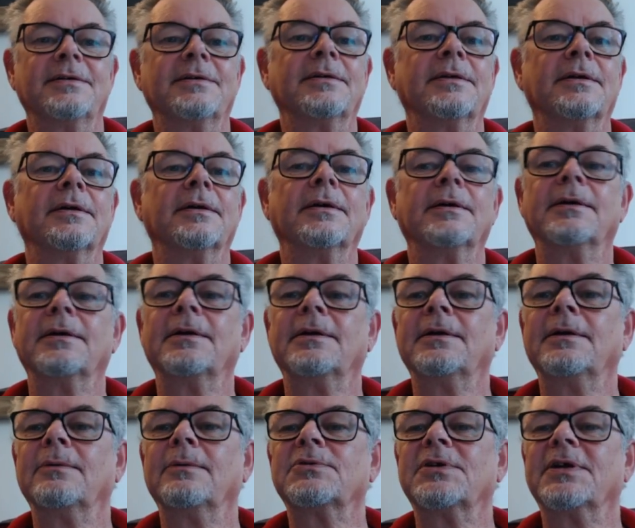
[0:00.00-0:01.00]

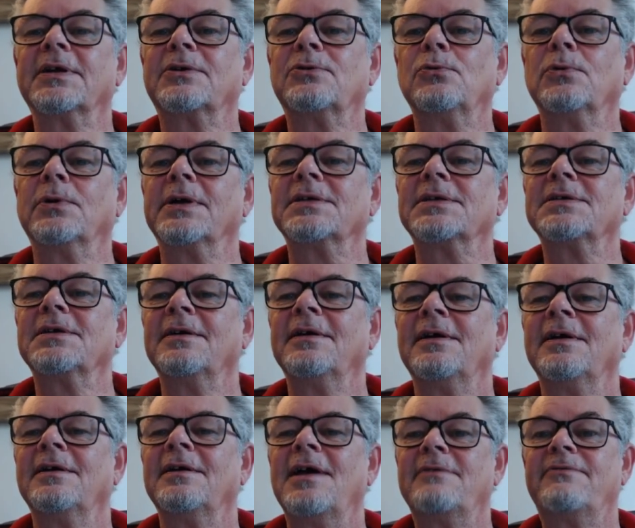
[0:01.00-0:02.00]
What did I call it?
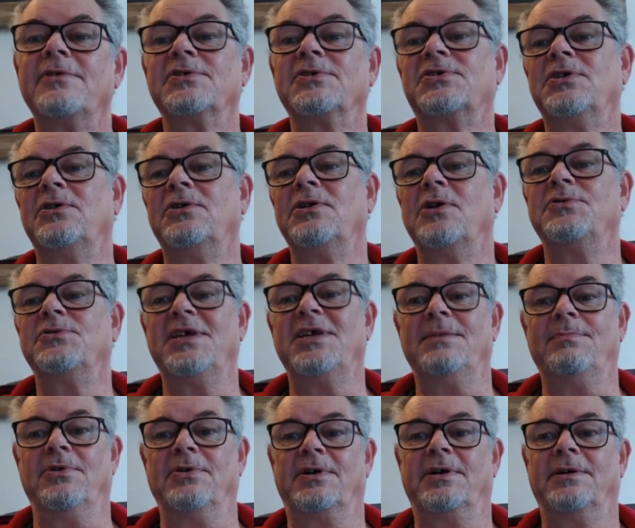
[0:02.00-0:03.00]
FL Studio
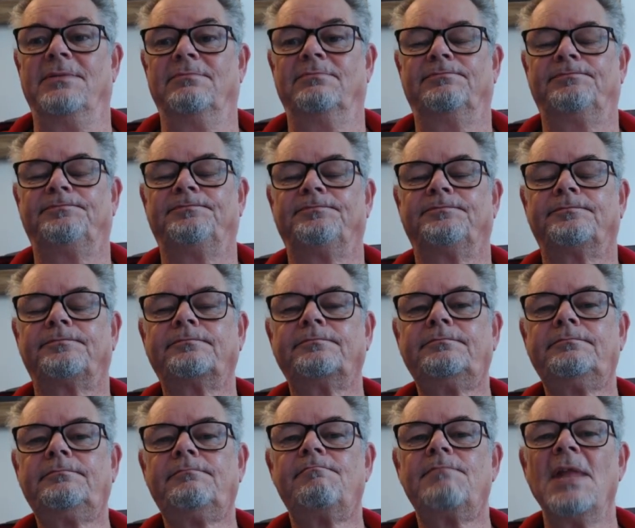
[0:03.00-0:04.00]
Debug.
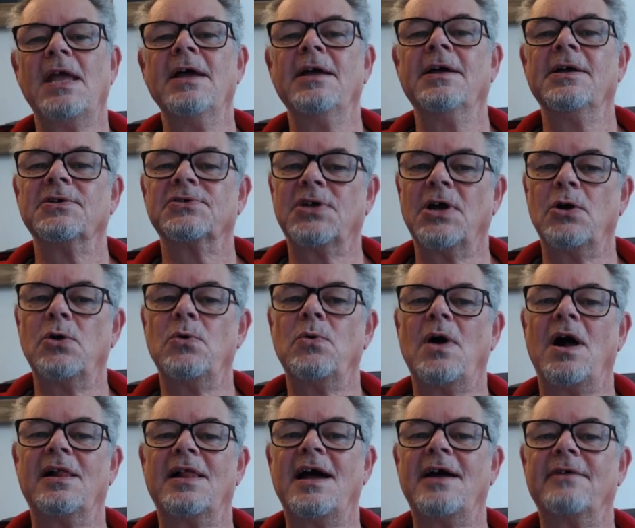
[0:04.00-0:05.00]
So
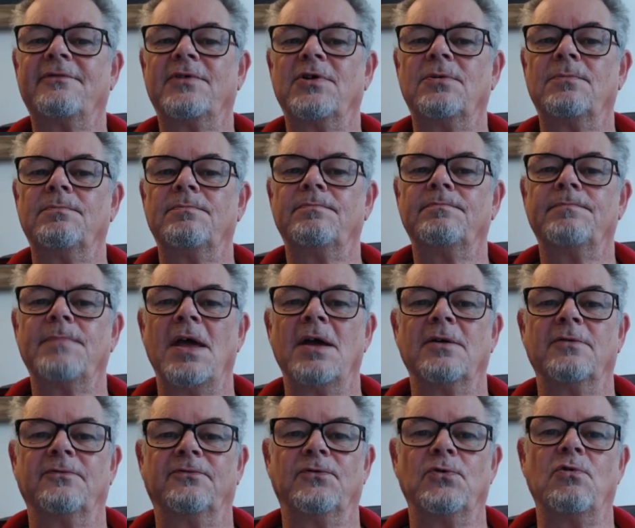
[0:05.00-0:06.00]
I'll have a
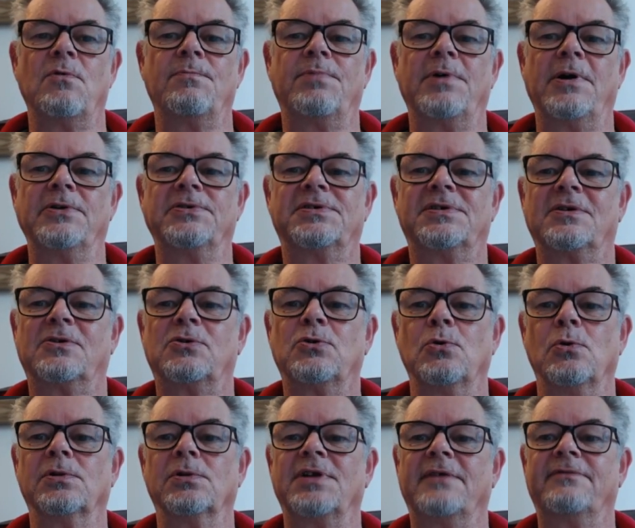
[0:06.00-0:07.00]
forum post
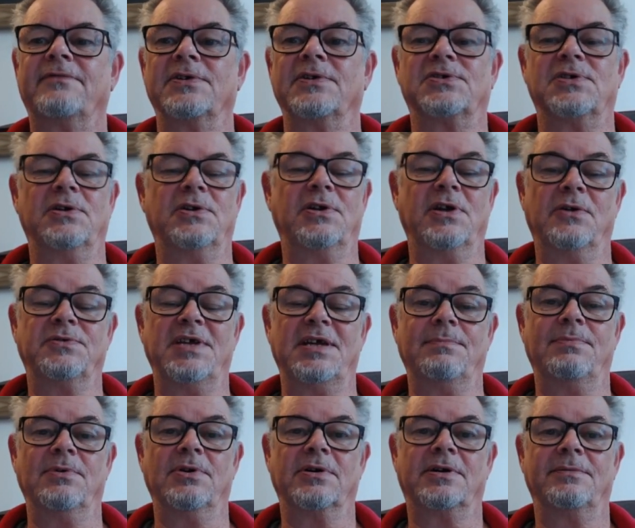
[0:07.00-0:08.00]
called FL Studio
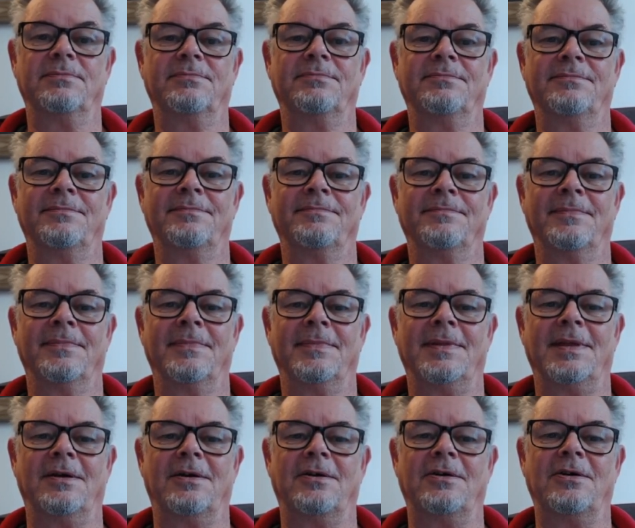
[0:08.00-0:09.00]
Debug,
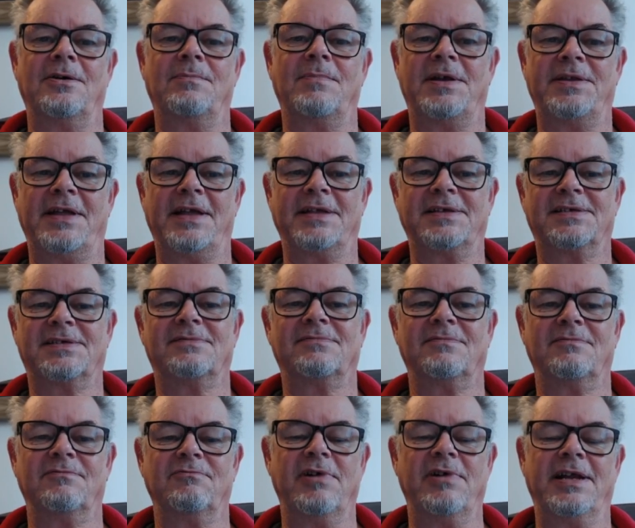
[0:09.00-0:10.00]
and that's
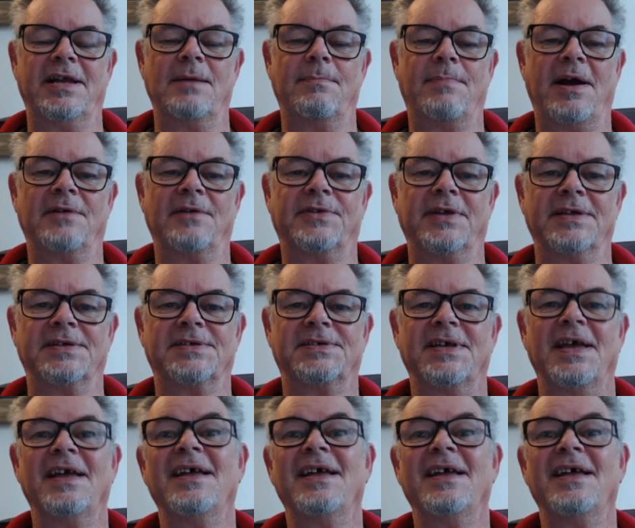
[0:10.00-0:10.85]
really about this.